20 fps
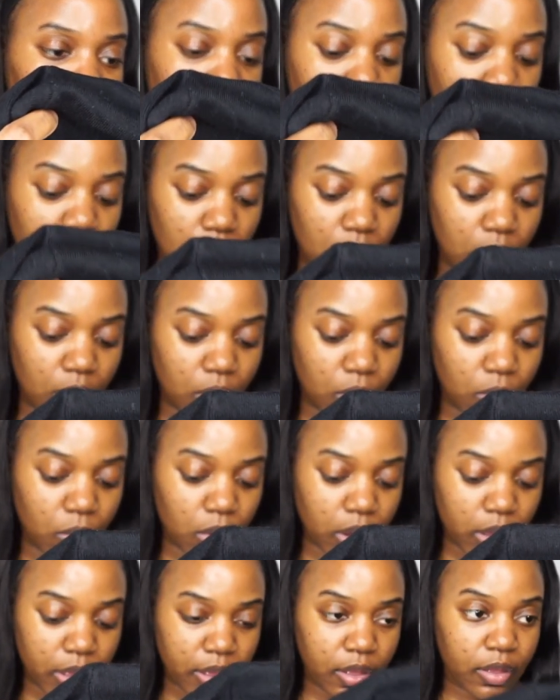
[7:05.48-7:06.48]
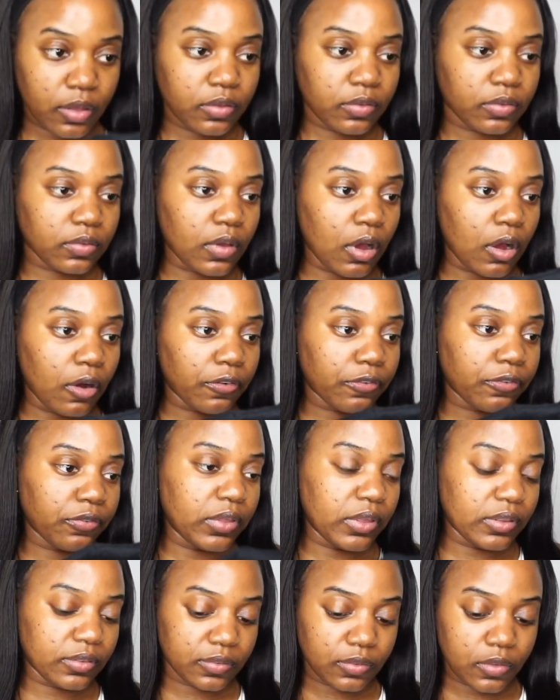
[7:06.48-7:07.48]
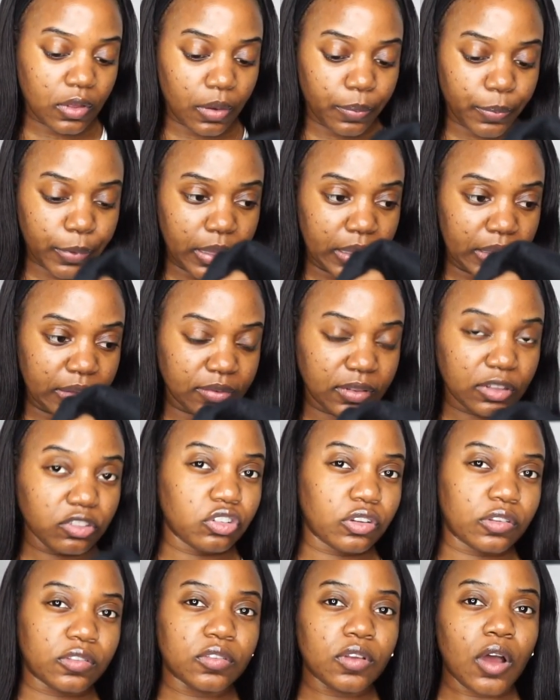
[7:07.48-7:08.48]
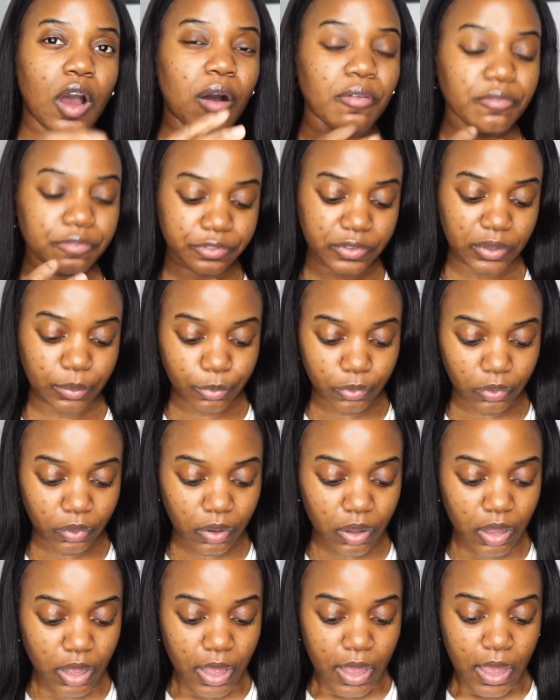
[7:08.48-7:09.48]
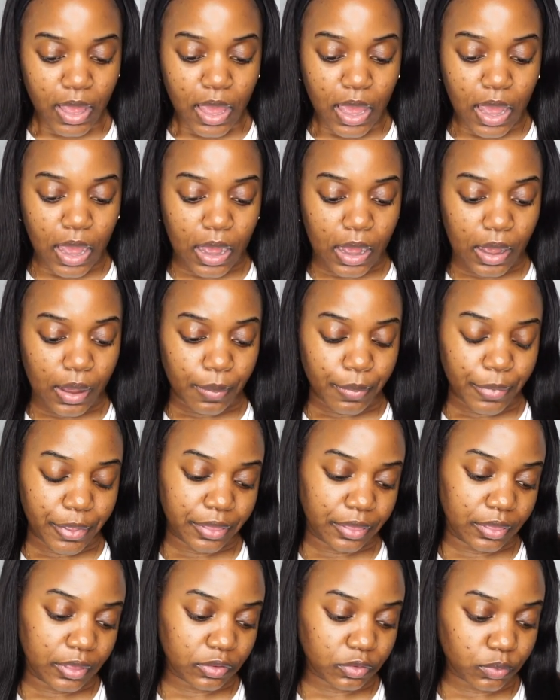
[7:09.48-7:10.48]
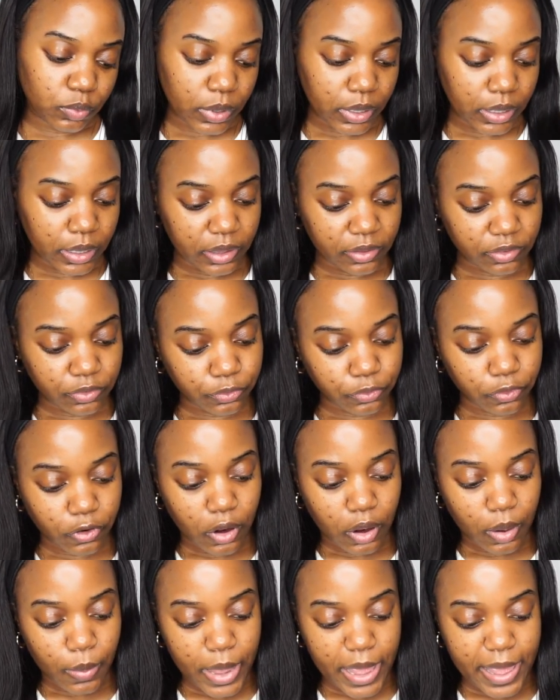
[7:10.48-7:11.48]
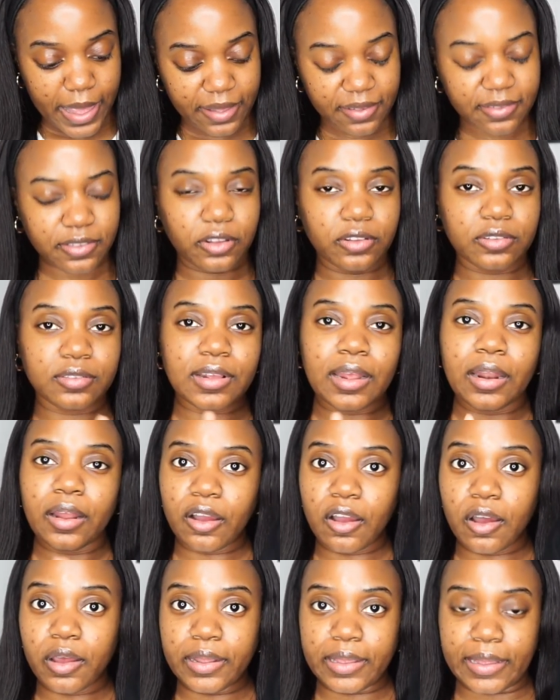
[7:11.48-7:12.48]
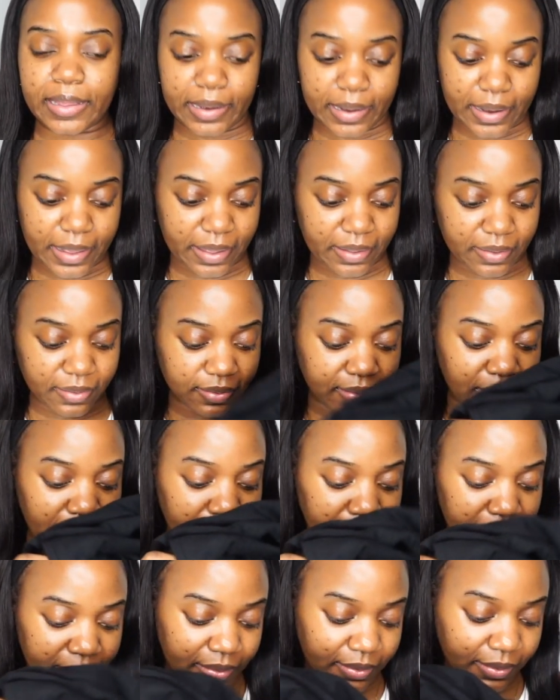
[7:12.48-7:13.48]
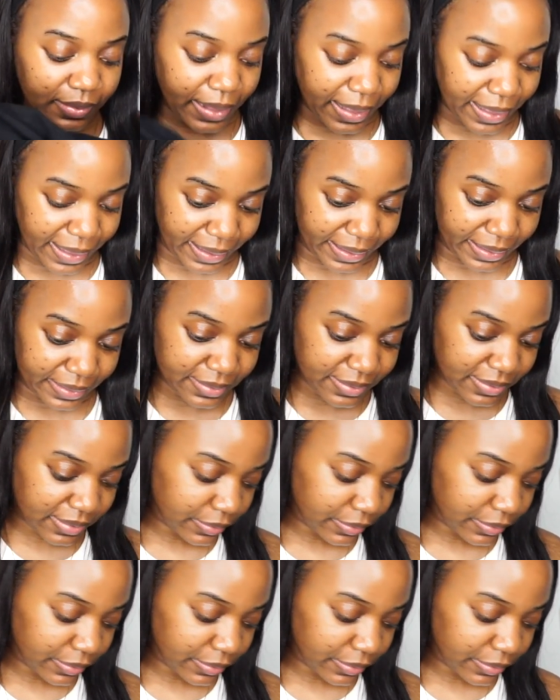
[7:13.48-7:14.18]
how soft this top is and just comfortable. And this one is from ASOS and I got it in a size 8.